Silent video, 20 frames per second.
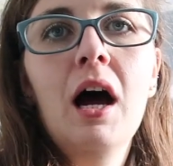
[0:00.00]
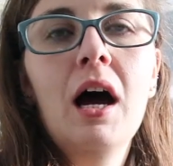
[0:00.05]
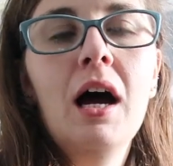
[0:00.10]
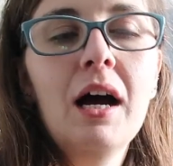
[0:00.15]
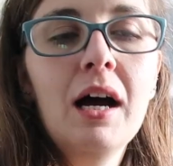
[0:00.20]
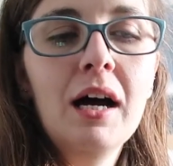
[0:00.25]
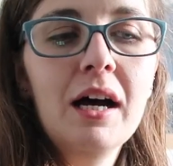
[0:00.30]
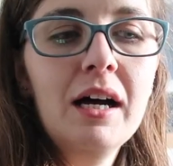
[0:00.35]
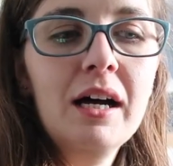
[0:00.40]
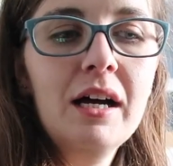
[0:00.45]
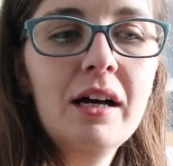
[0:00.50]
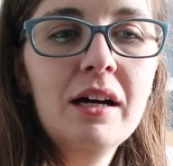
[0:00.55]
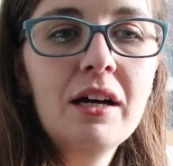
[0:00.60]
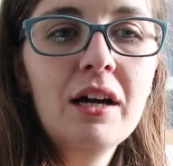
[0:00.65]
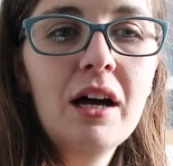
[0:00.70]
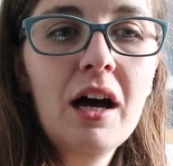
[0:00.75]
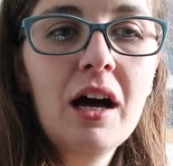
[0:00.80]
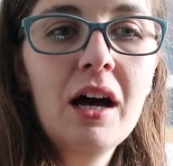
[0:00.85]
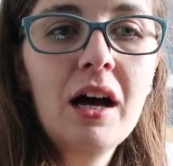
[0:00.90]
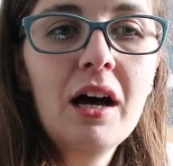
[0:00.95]
Uh,
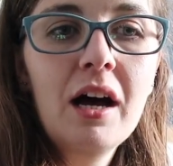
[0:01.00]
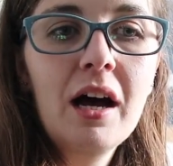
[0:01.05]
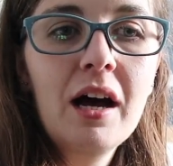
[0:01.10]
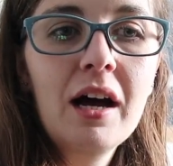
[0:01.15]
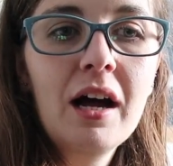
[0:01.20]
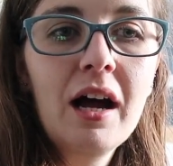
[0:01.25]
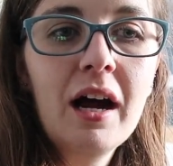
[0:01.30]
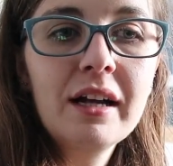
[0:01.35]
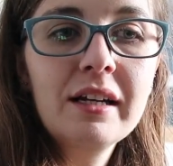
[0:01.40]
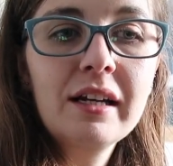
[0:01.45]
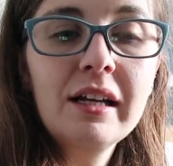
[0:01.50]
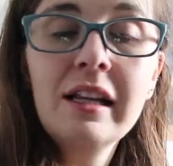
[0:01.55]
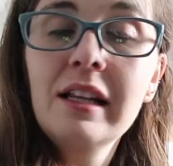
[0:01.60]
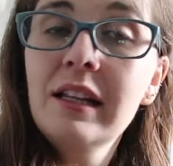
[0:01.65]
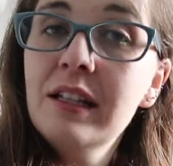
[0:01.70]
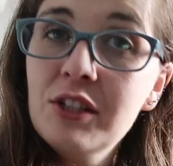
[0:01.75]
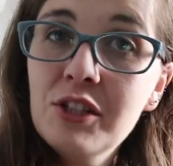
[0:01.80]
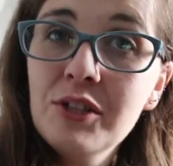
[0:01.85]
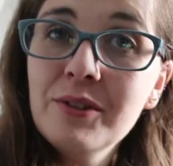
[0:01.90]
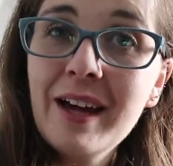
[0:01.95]
I had a
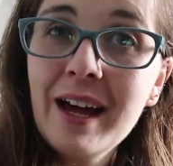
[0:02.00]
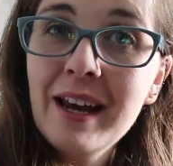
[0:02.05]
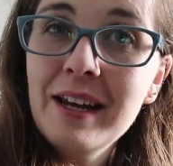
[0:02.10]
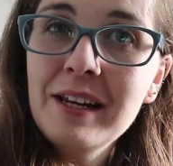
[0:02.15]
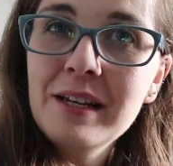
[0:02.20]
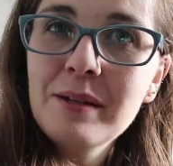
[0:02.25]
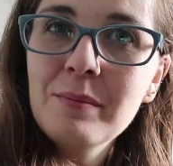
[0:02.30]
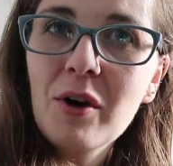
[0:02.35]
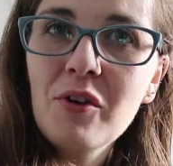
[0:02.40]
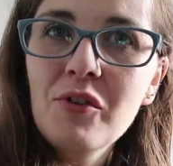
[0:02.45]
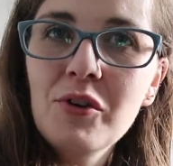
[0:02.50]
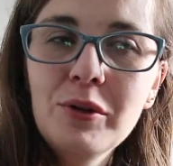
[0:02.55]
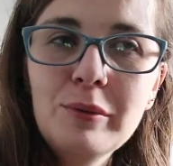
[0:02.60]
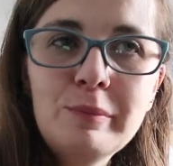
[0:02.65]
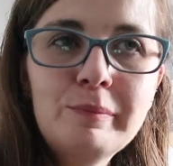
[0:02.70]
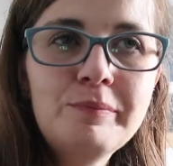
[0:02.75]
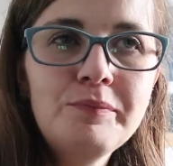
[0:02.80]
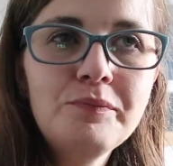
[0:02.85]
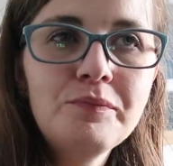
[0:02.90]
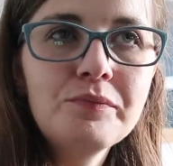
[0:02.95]
little issue getting into my
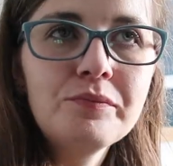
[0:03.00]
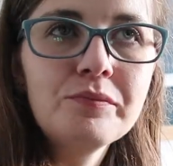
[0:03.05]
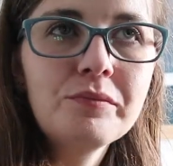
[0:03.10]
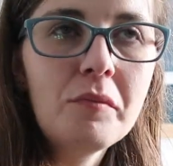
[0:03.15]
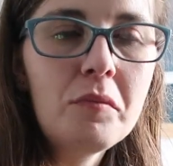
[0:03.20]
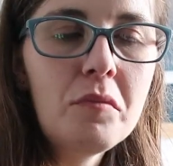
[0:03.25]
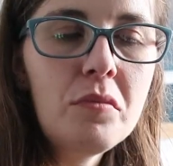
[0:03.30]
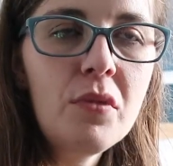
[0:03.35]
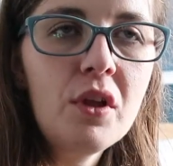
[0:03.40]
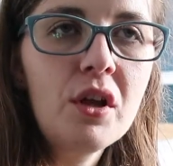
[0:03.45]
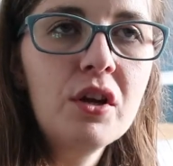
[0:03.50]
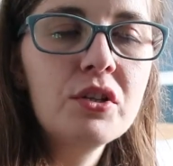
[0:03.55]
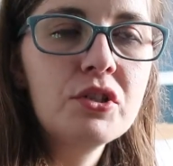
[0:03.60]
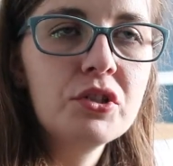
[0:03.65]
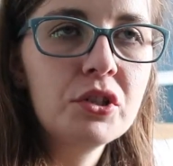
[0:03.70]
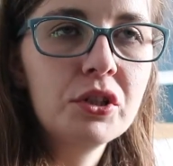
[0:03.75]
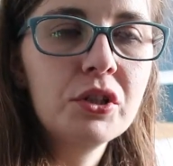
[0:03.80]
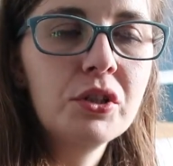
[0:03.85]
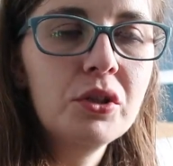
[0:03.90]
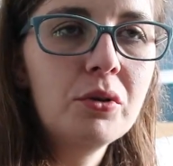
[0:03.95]
room,
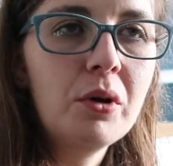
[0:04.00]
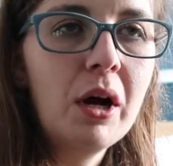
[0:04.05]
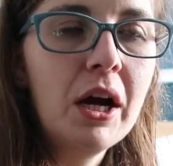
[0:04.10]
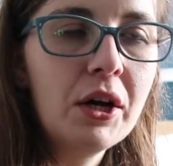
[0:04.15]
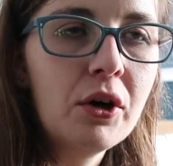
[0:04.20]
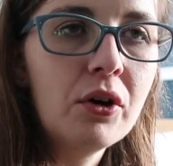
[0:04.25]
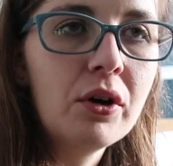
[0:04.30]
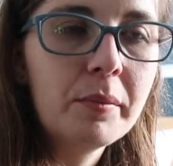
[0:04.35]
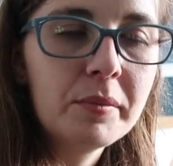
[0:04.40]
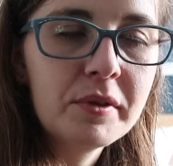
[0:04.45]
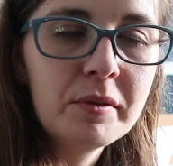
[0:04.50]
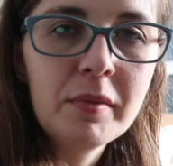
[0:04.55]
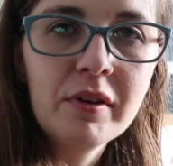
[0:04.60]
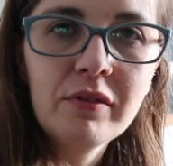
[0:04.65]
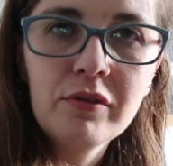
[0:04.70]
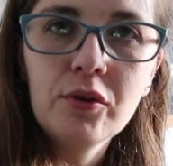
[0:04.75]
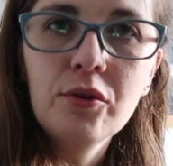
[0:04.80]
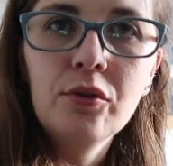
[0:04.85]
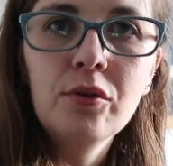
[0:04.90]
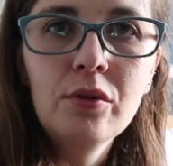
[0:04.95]
so I got up to my
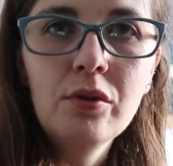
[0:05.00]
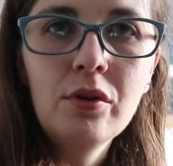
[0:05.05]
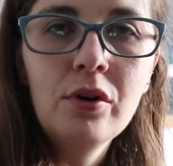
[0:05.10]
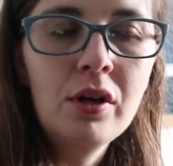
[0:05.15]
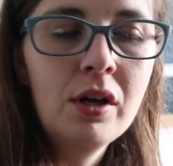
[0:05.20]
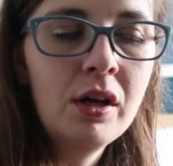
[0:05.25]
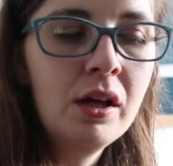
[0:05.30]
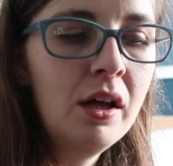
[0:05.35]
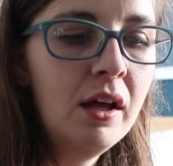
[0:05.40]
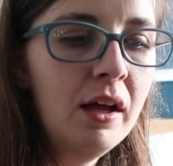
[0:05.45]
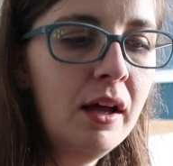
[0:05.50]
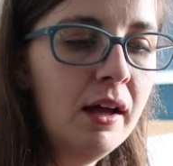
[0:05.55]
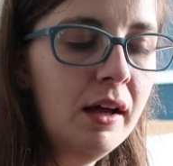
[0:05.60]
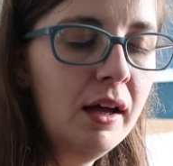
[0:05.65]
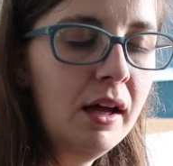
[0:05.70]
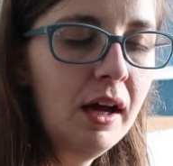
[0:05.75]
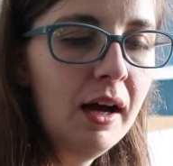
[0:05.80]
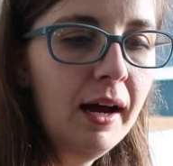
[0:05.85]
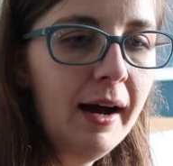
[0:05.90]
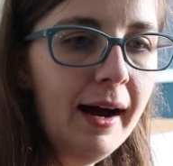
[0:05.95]
floor
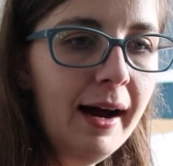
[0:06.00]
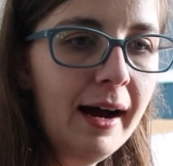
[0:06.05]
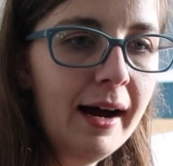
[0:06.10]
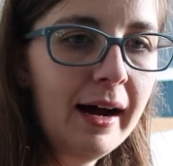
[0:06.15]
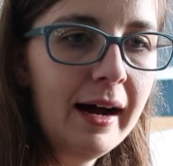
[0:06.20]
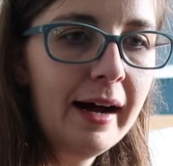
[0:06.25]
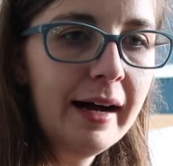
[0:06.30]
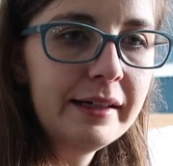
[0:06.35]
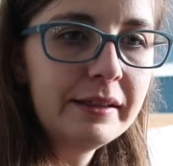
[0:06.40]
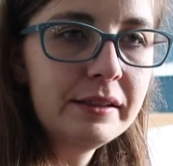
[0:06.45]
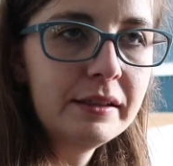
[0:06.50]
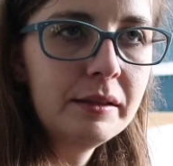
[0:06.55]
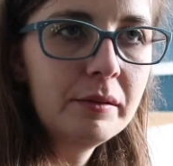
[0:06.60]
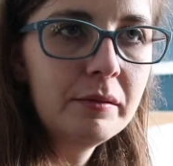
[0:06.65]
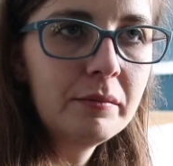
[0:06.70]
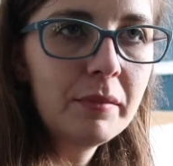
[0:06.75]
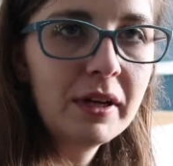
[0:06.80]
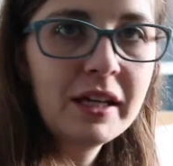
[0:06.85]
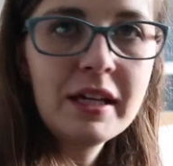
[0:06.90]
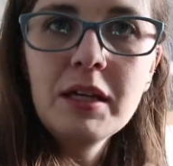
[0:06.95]

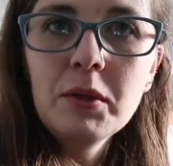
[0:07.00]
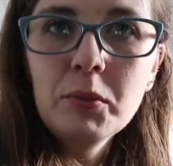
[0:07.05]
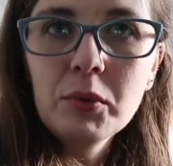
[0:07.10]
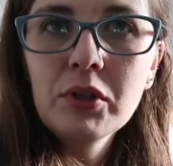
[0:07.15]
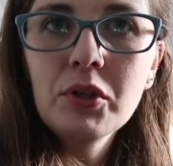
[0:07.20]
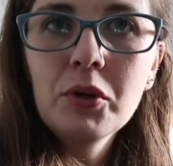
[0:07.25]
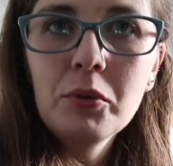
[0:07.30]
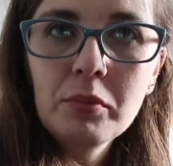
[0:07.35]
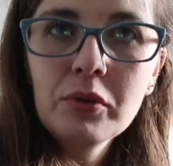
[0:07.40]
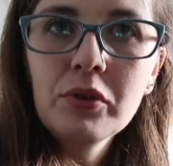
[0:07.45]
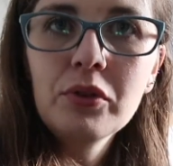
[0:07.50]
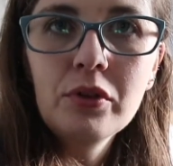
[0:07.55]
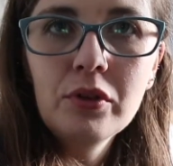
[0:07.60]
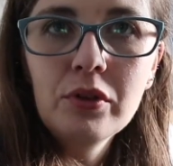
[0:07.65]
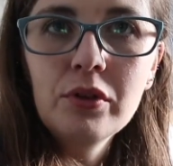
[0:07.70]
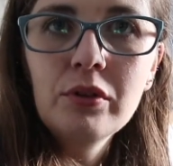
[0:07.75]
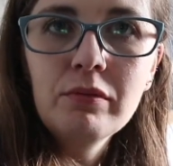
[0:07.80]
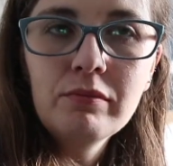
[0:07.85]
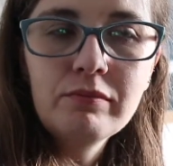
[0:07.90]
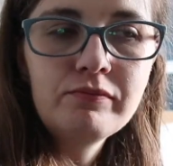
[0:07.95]
and my key wouldn't open
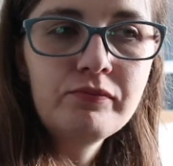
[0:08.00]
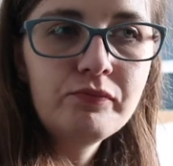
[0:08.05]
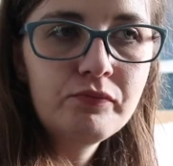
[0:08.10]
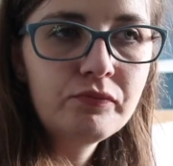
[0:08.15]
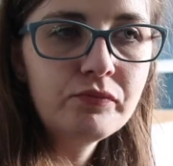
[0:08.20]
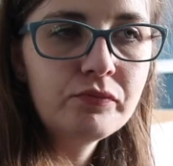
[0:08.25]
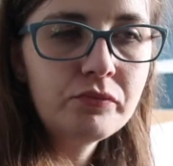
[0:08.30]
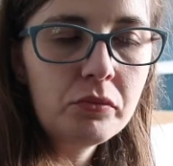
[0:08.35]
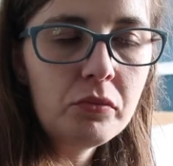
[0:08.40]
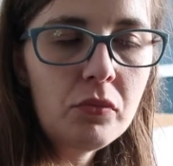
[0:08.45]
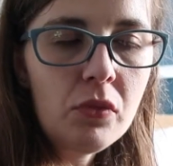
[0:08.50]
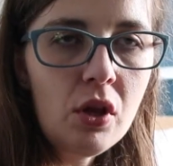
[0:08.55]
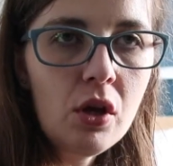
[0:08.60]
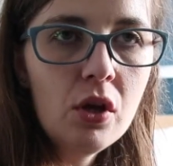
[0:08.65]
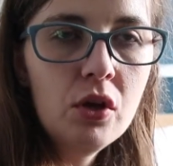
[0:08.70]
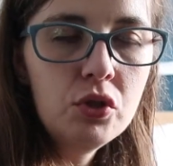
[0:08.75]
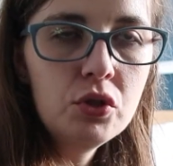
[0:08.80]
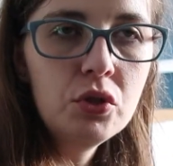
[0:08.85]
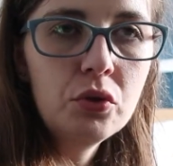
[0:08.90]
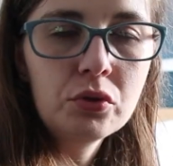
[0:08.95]
the
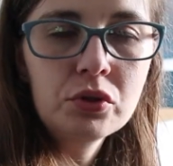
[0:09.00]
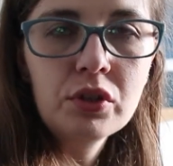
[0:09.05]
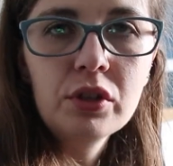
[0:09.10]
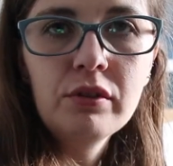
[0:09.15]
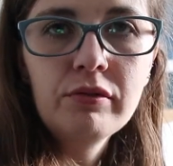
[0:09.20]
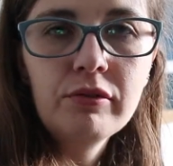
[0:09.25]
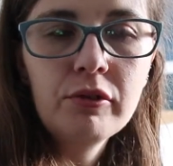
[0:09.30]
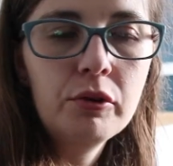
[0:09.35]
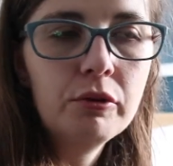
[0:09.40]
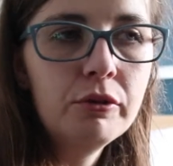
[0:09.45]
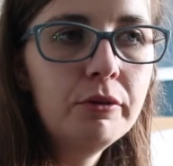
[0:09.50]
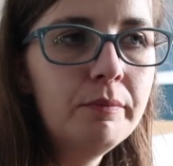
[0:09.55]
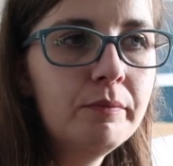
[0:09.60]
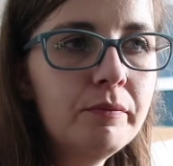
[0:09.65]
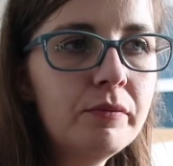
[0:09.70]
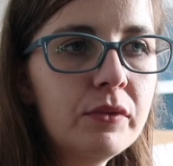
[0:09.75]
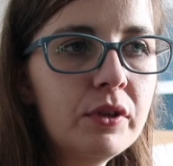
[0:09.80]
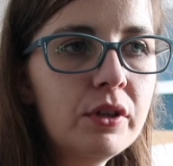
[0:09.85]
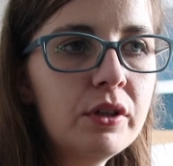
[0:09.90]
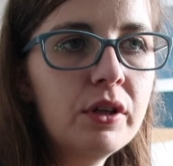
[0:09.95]
door to the floor.
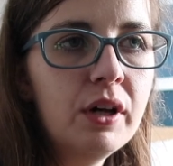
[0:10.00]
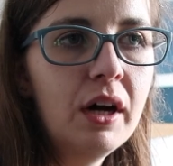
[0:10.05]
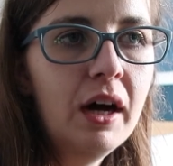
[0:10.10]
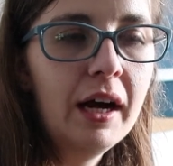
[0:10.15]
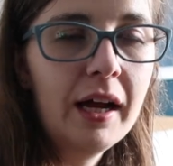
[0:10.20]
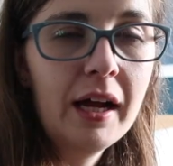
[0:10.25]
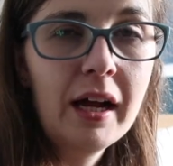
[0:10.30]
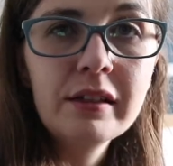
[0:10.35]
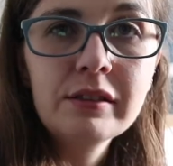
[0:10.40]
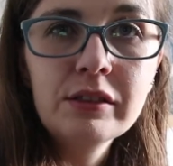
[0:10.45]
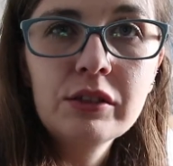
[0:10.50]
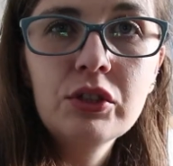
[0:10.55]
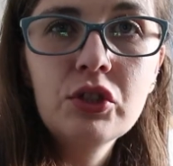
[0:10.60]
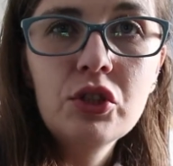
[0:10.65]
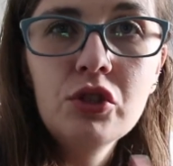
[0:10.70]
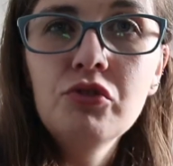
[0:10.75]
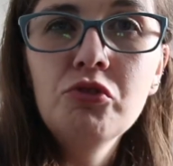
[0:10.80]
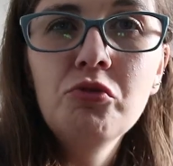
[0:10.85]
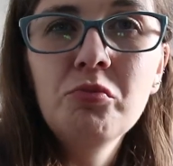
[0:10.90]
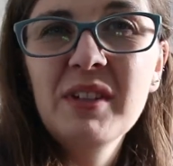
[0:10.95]
I had
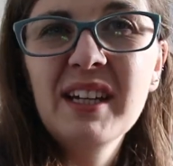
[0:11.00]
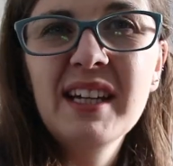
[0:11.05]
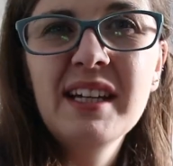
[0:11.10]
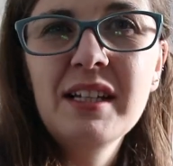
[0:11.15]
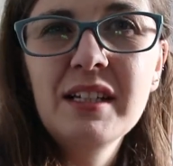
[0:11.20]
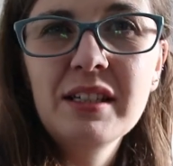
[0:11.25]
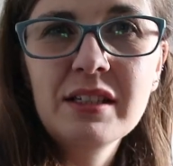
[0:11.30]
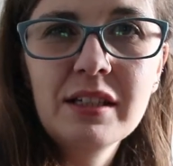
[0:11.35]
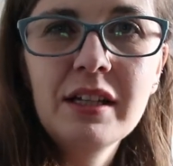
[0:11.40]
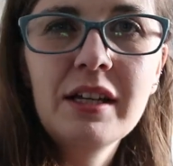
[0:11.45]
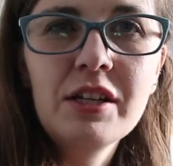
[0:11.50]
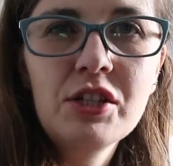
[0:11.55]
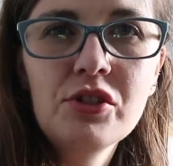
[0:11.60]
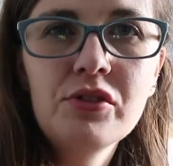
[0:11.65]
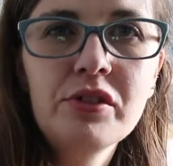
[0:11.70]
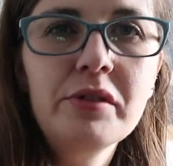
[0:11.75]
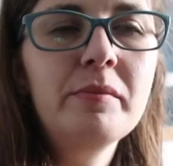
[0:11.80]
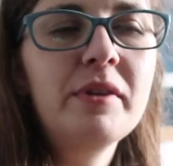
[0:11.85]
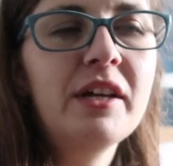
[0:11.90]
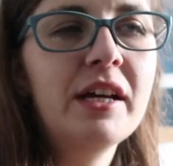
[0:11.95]
two room keys
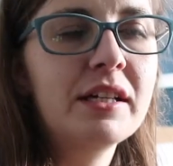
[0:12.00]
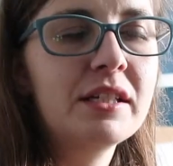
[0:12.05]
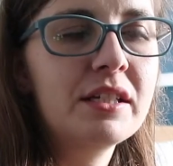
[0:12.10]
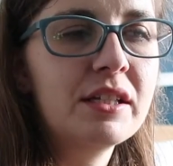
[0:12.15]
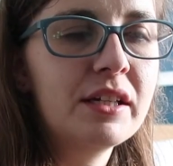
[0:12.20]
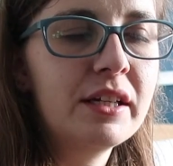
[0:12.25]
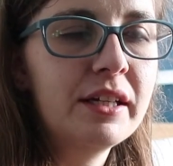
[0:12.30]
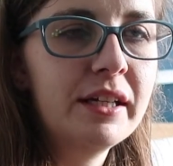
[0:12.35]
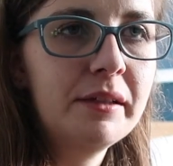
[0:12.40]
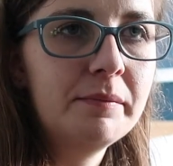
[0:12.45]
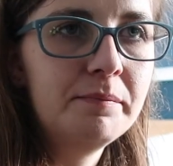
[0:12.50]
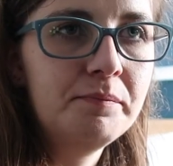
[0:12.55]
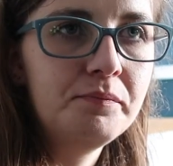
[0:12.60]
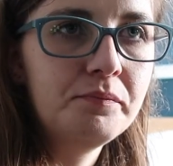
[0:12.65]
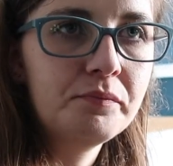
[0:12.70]
issued to me yesterday,